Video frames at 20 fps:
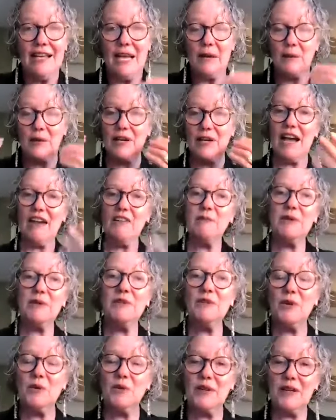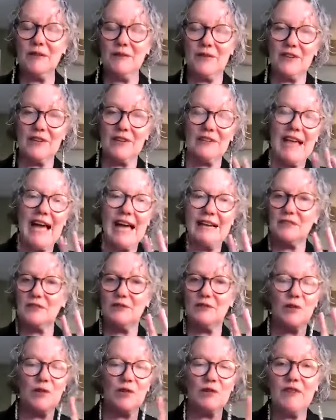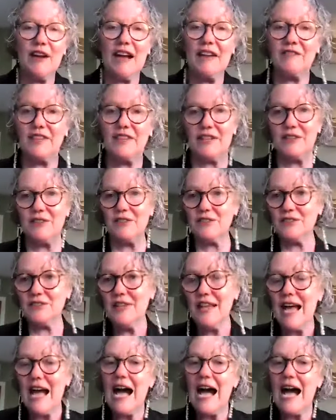And what I've been doing for the last four or five years,